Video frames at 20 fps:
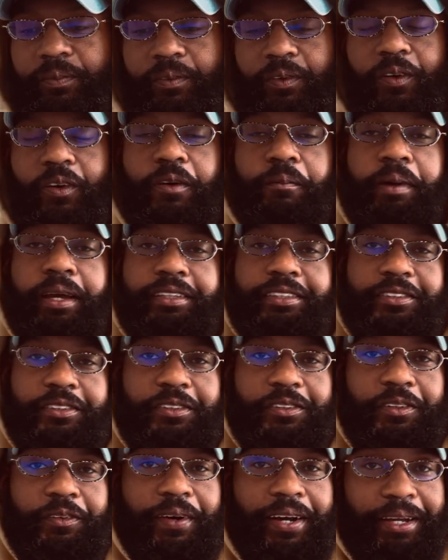going back
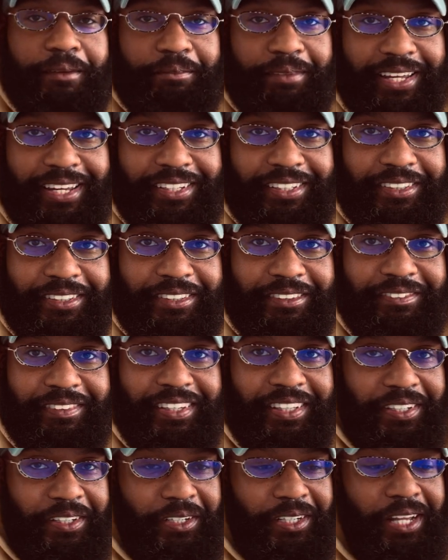to gram negative
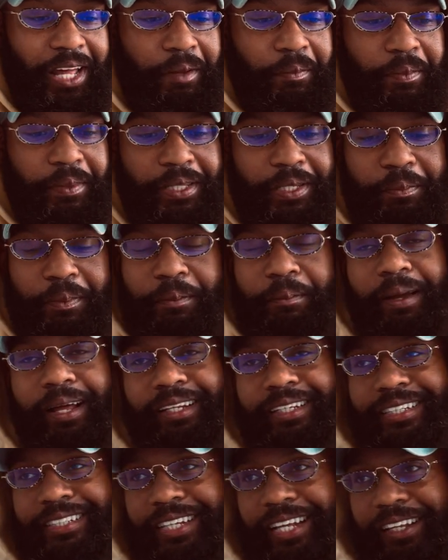in their
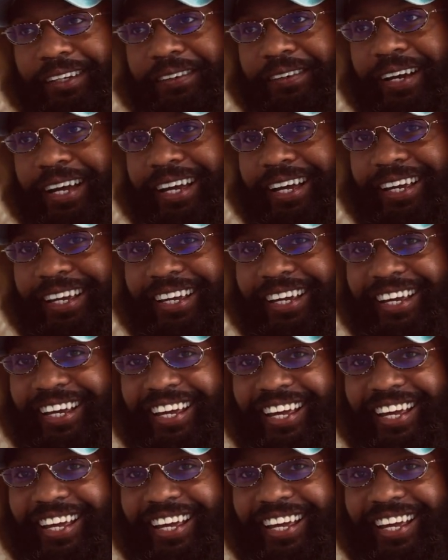lipopolysaccharide